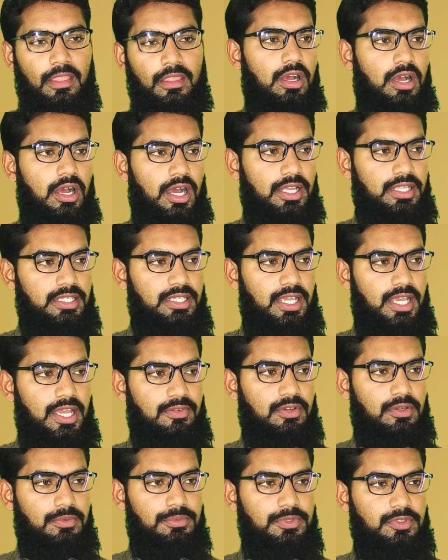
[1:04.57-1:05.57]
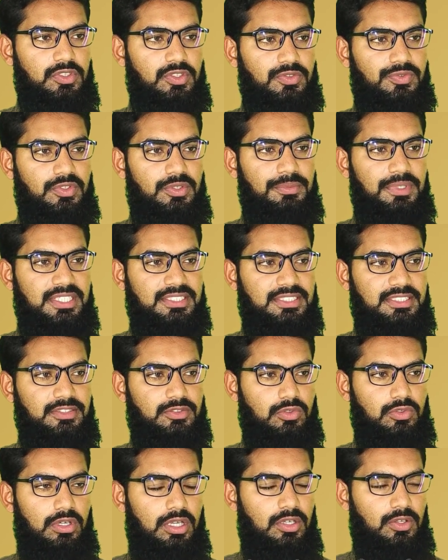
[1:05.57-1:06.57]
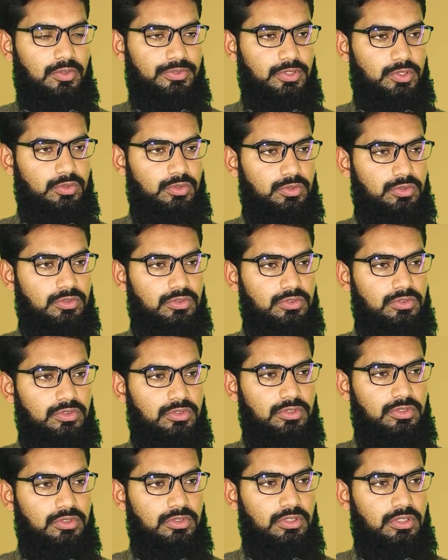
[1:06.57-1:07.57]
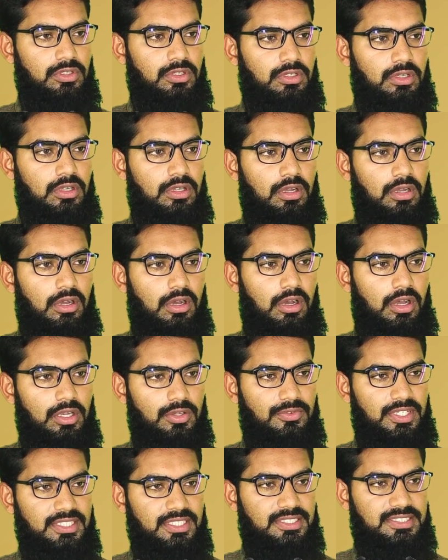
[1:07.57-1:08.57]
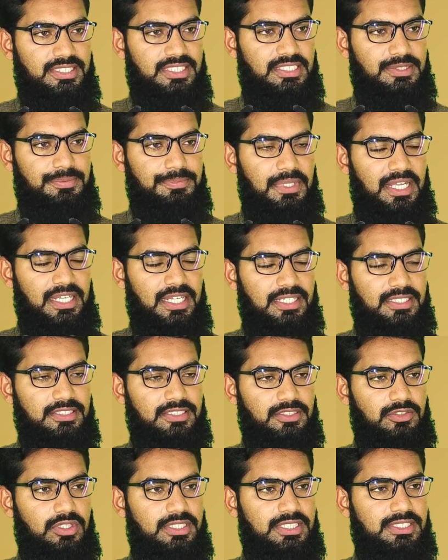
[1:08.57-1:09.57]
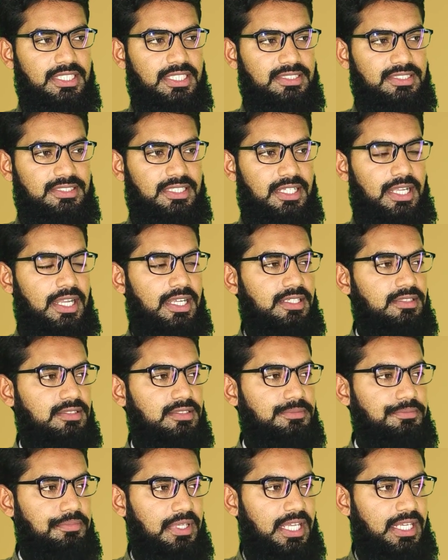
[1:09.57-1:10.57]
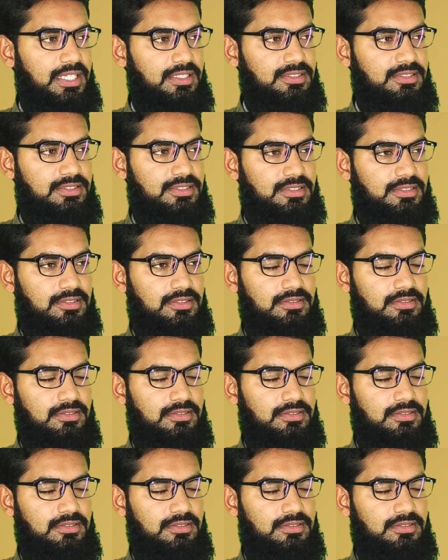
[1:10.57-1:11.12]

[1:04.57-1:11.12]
I have a beautiful message to all of you. Always respect your teachers and parents.